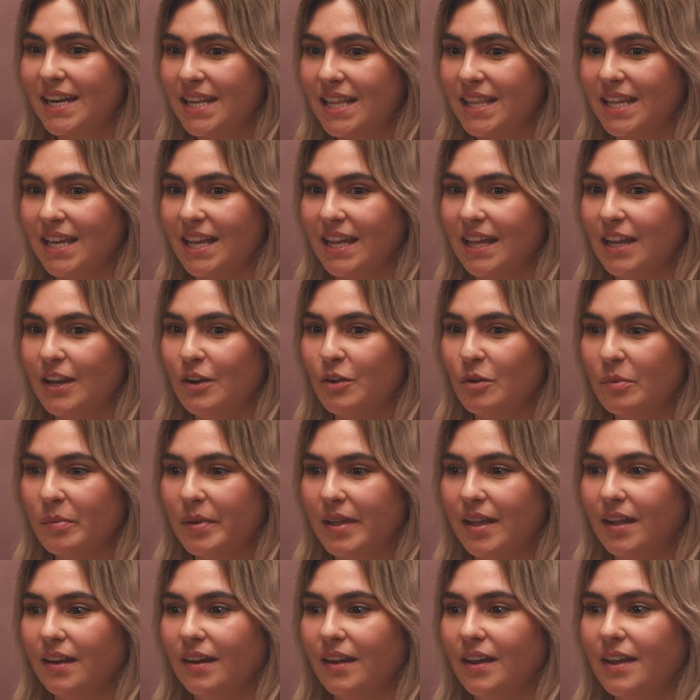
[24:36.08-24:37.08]
thing, it not
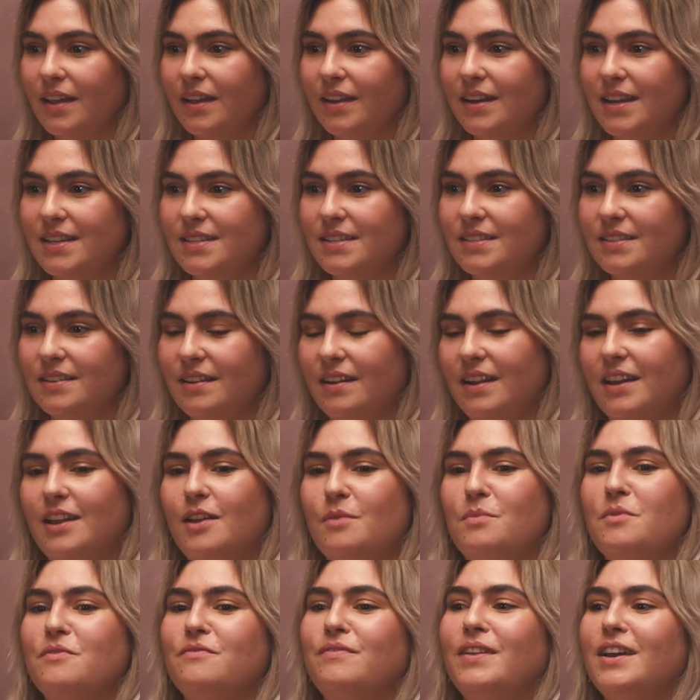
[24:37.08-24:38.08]
being like like
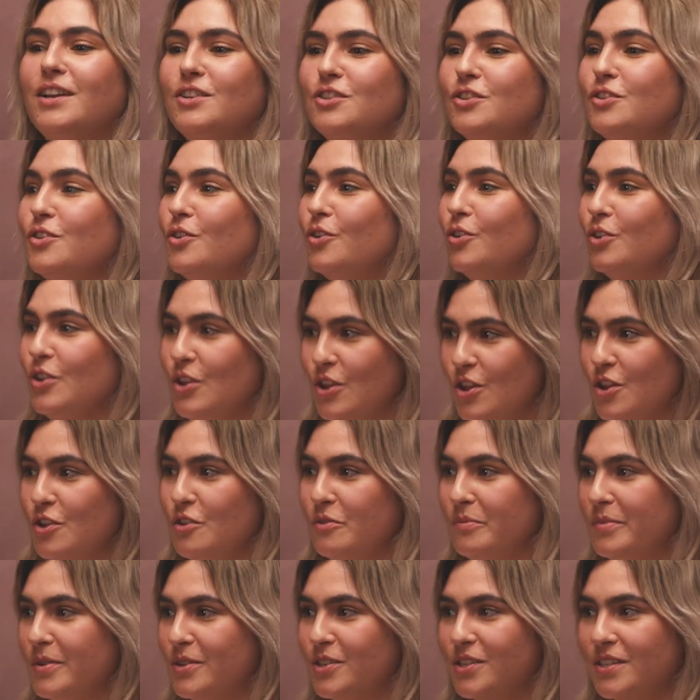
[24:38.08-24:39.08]
a reflection on
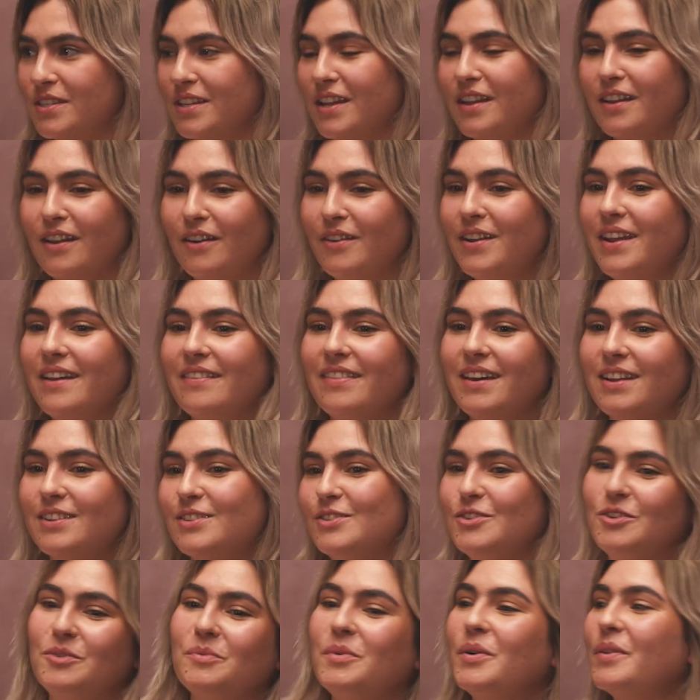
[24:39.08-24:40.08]
you, but just like, oh yeah,
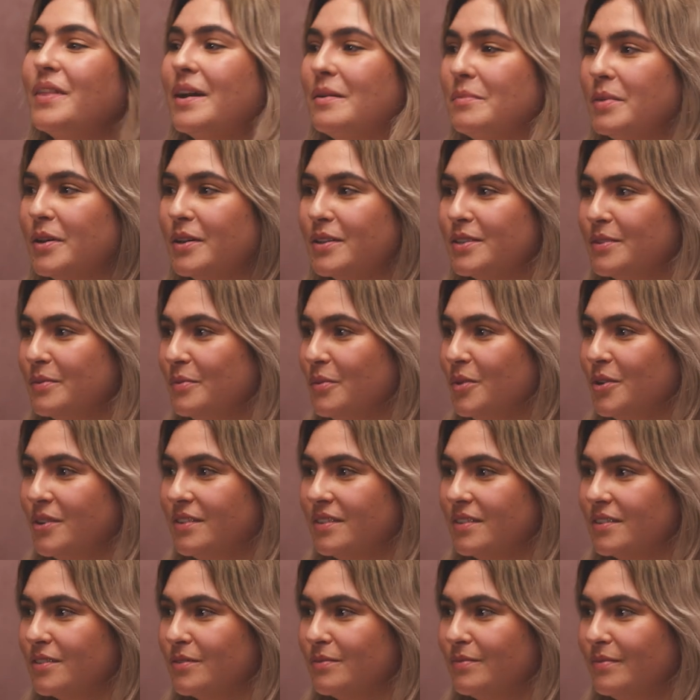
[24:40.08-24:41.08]
that's not what that person
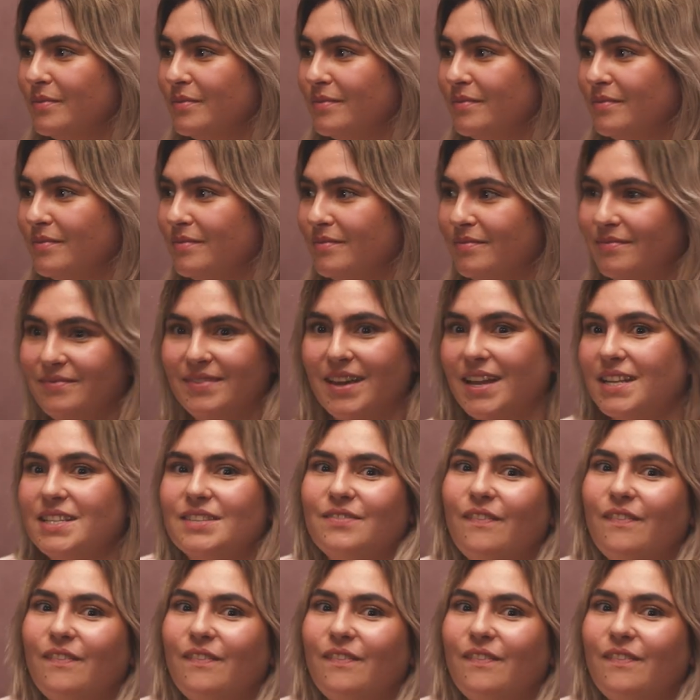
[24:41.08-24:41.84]
wants. That's